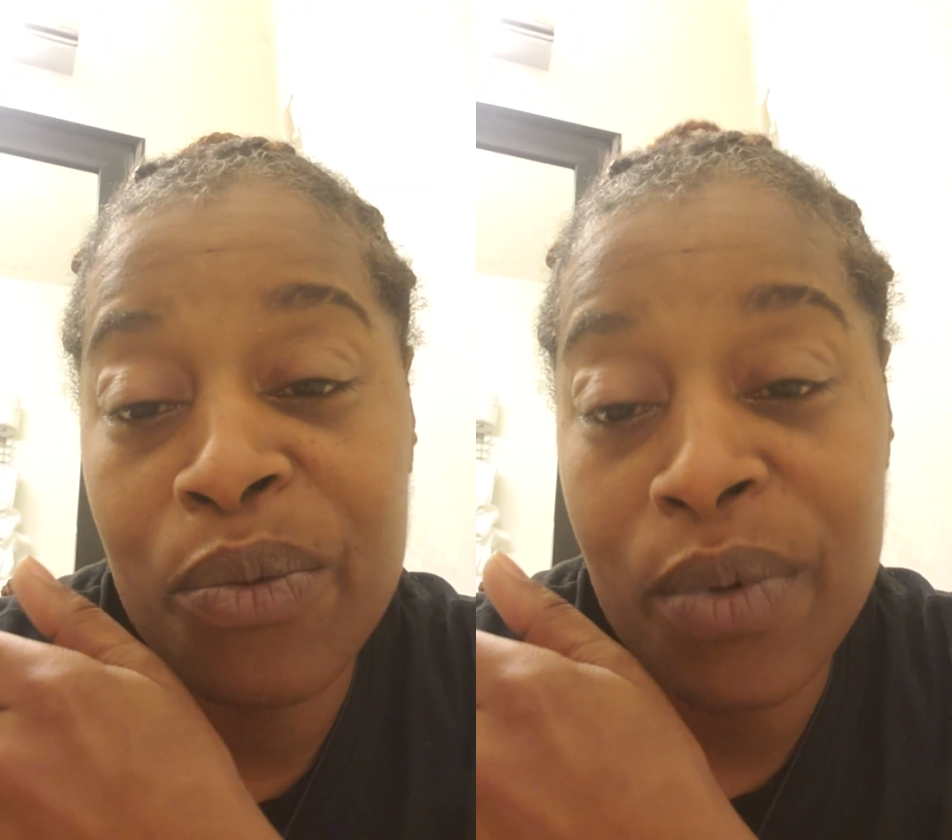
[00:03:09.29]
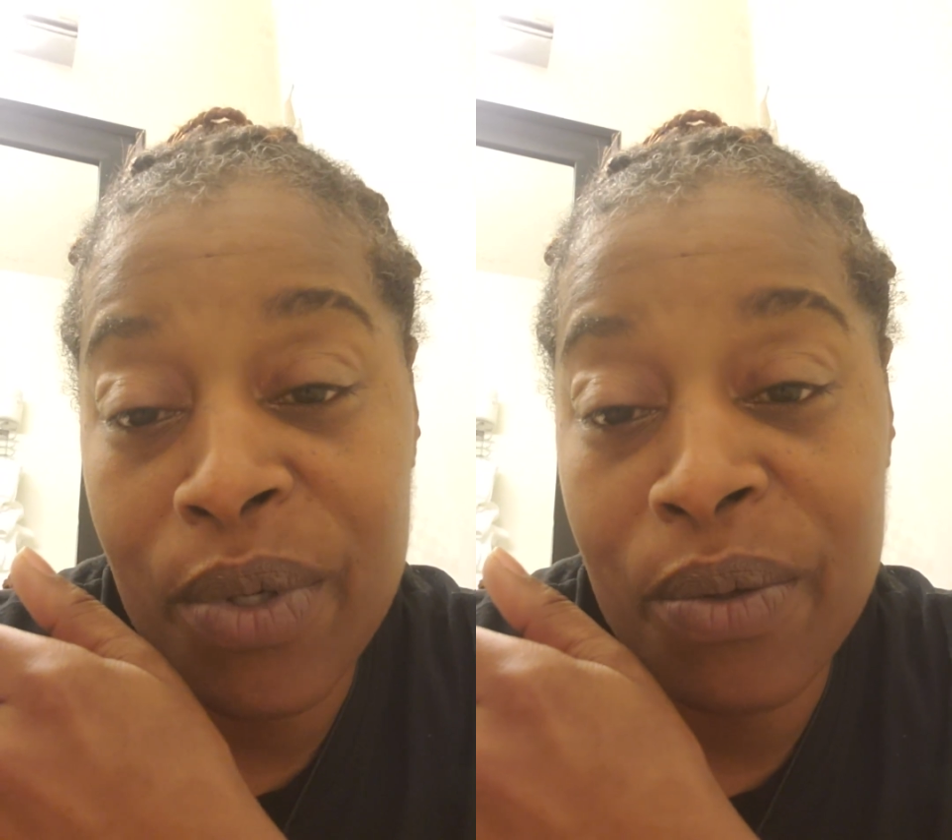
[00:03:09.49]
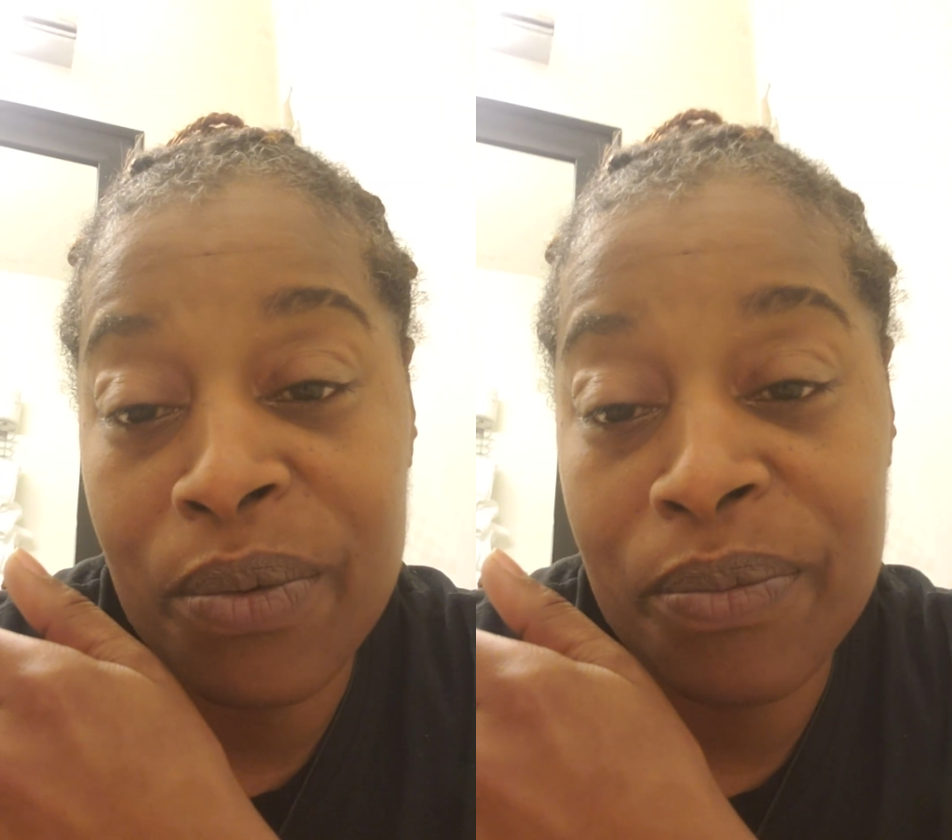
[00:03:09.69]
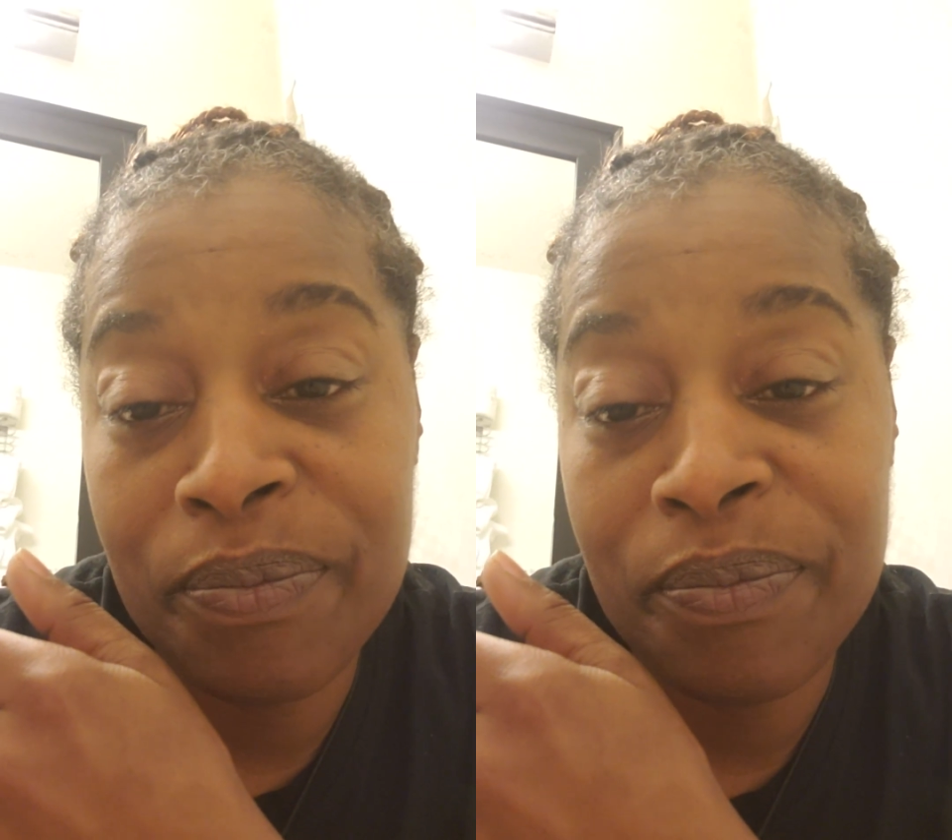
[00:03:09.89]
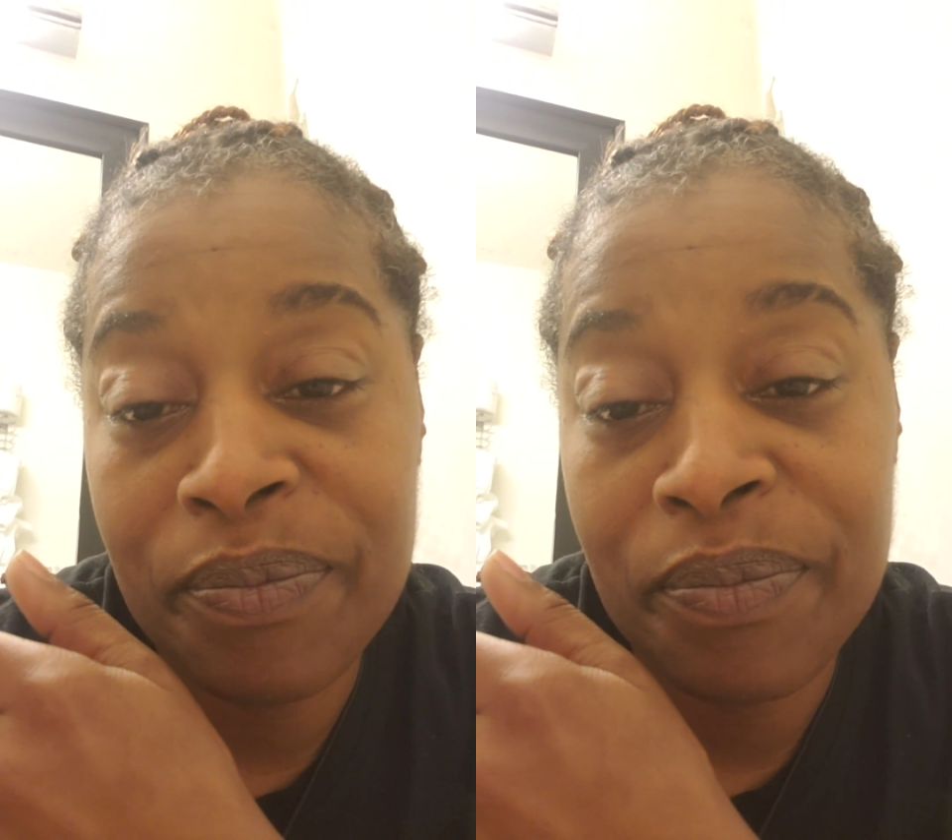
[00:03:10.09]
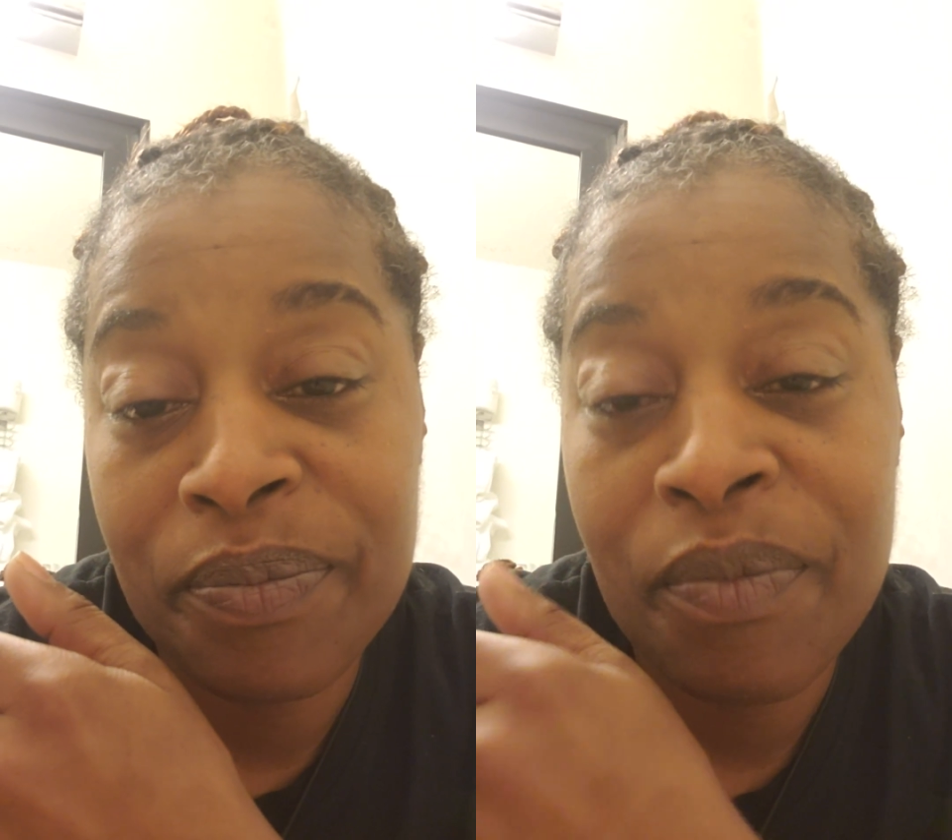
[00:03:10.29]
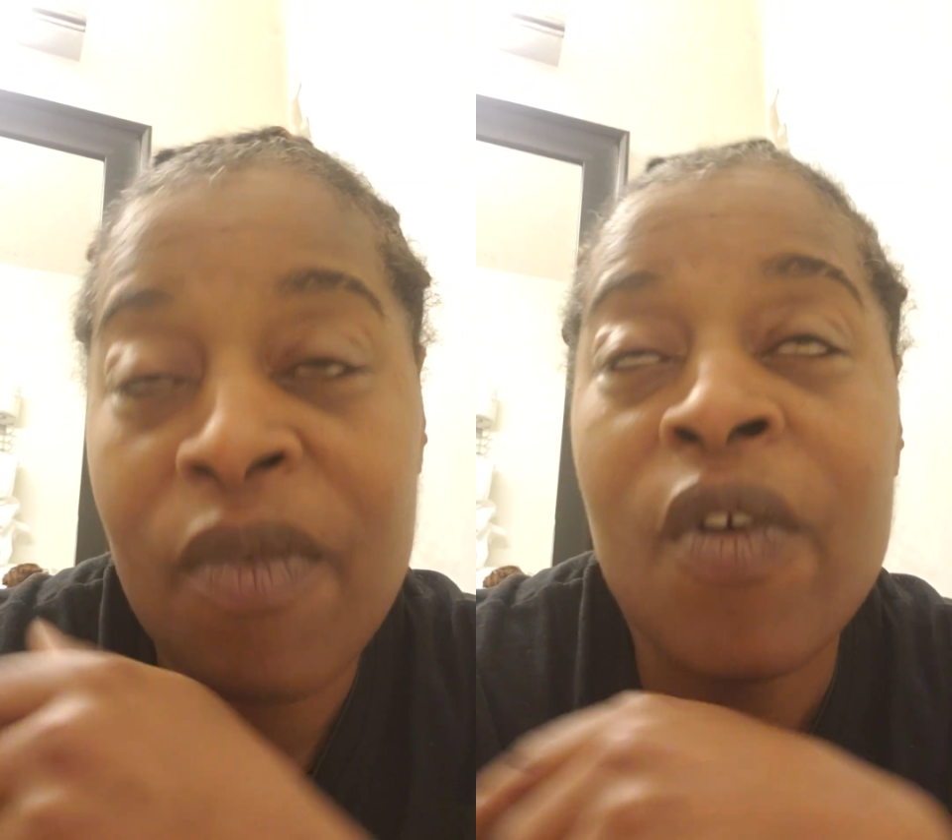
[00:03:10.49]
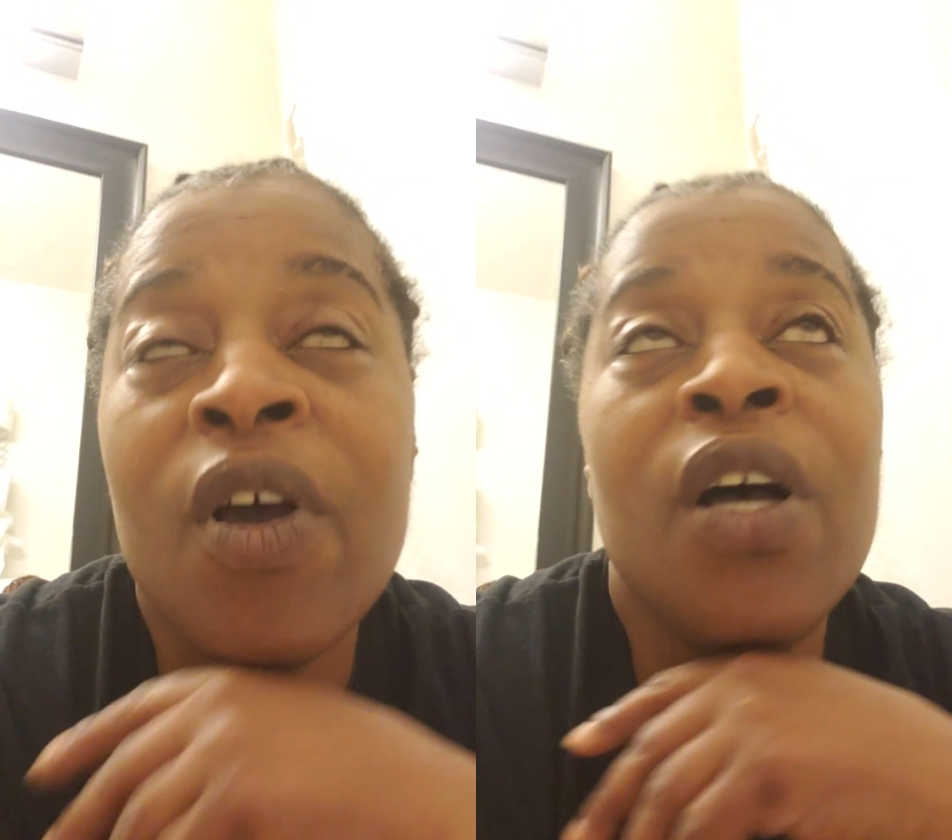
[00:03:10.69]
world.
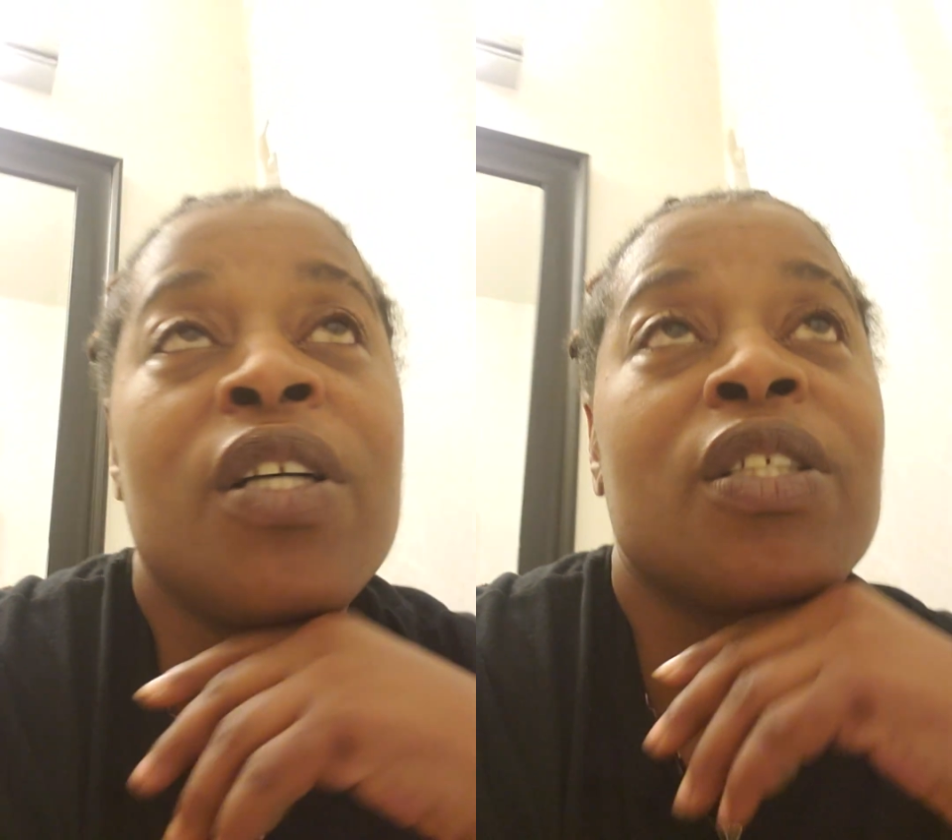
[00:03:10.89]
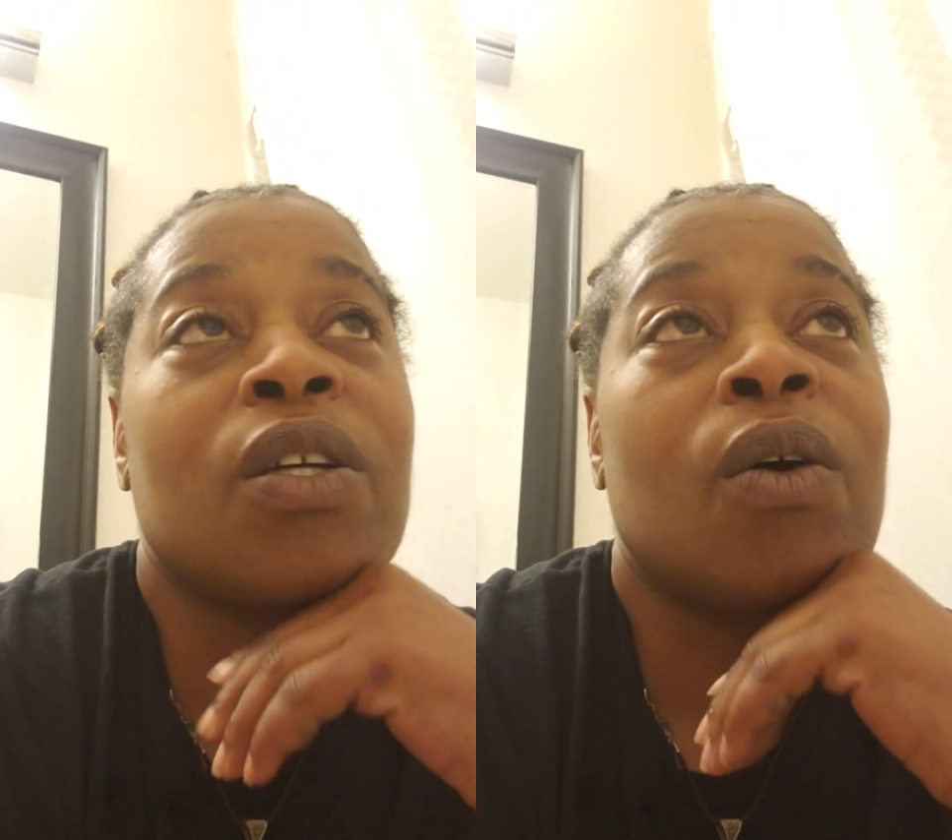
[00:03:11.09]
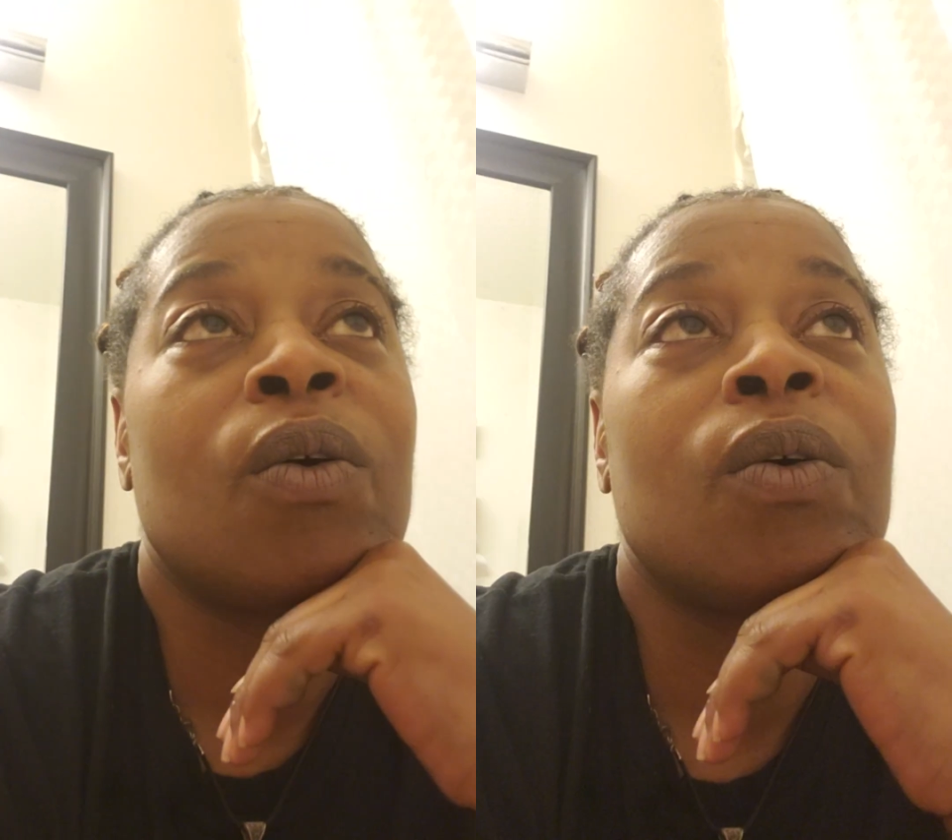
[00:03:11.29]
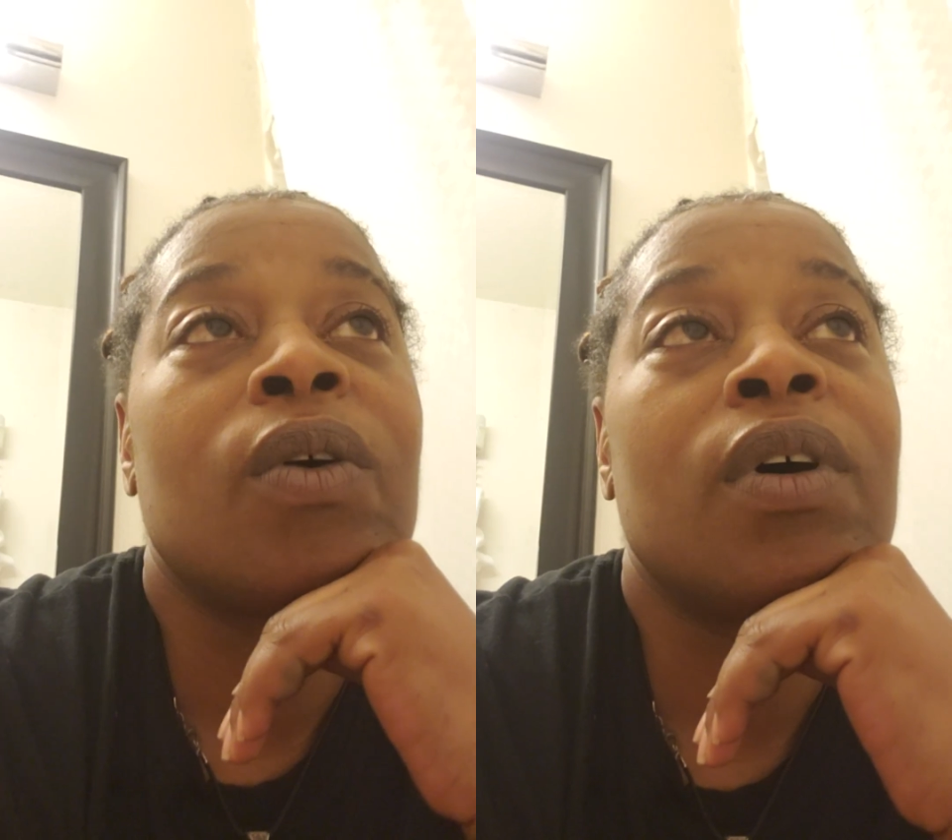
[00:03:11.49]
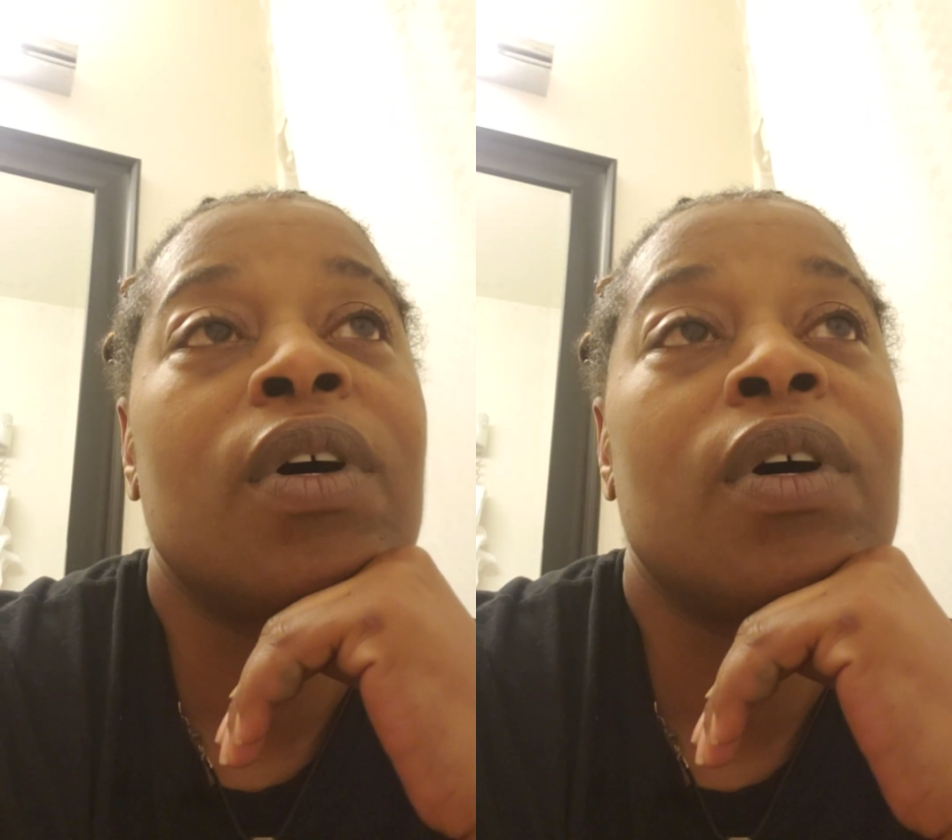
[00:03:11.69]
So